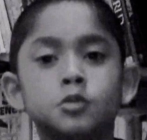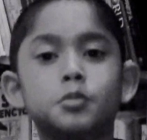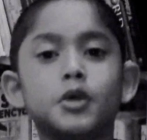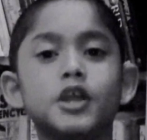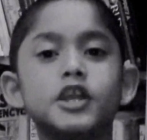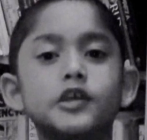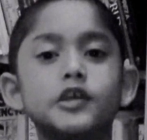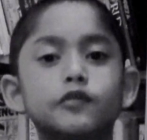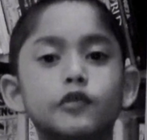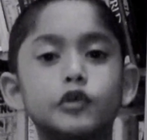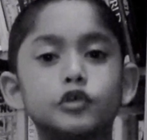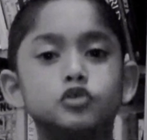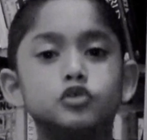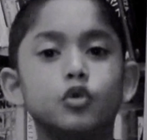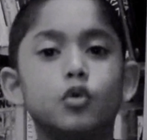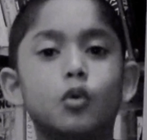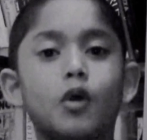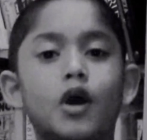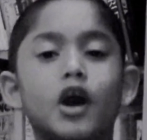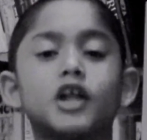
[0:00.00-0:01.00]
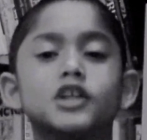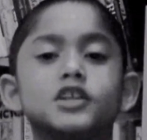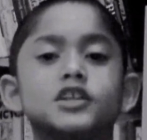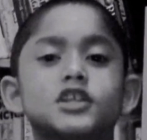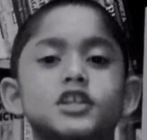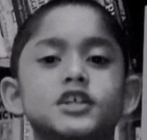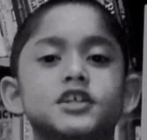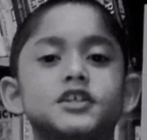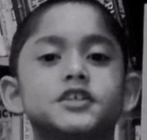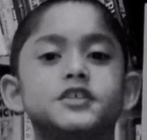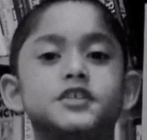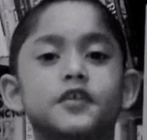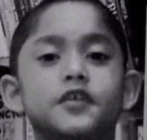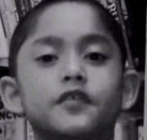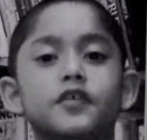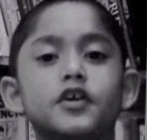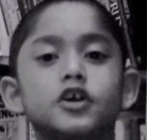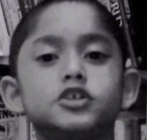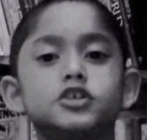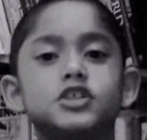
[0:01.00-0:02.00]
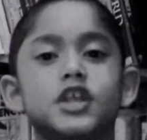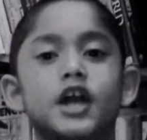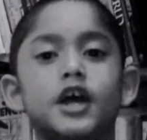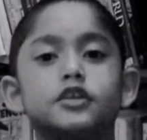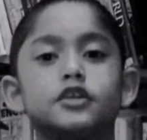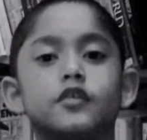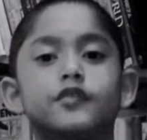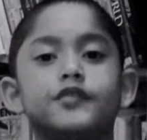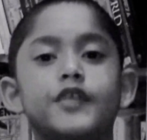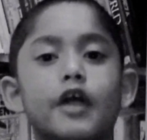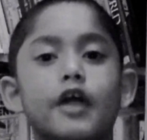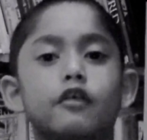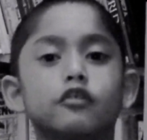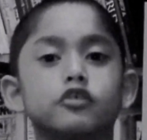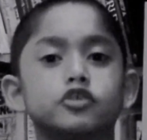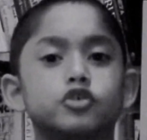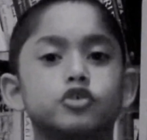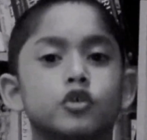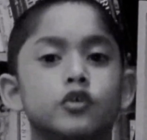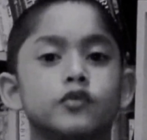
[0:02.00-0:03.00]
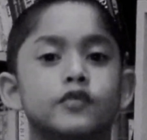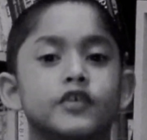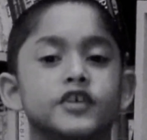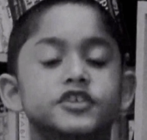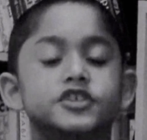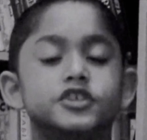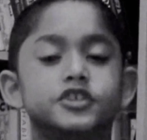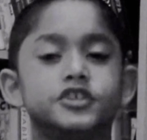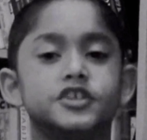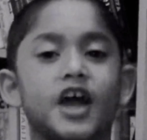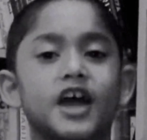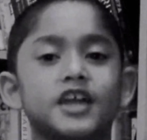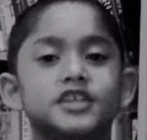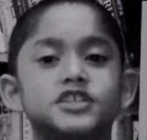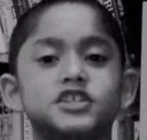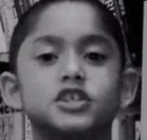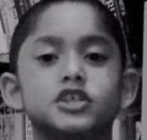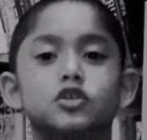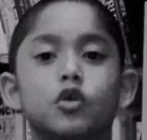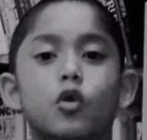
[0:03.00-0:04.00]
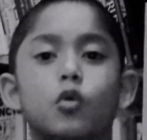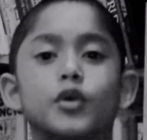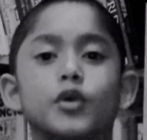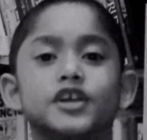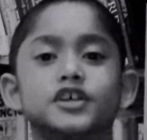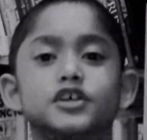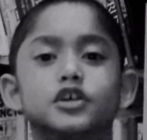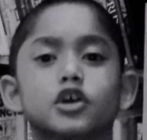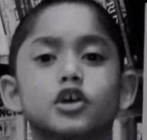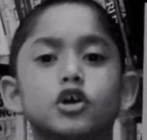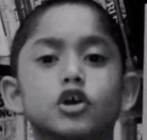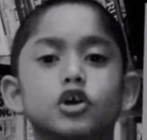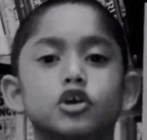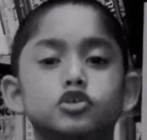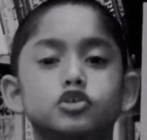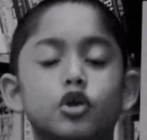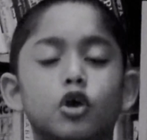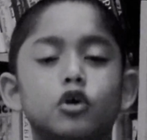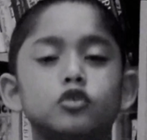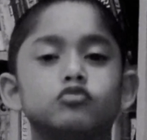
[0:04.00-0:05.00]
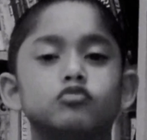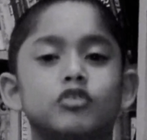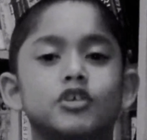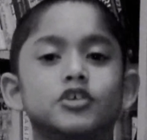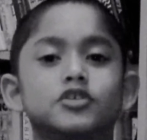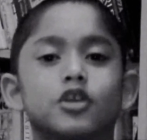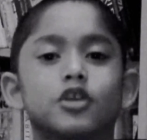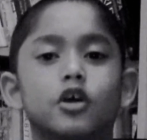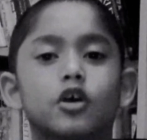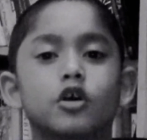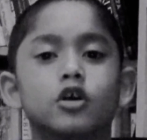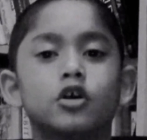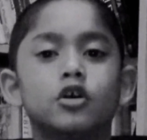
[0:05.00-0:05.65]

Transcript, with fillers: Many of us know at least the first line of Terry Sullivan's nineteen oh eight tongue twister.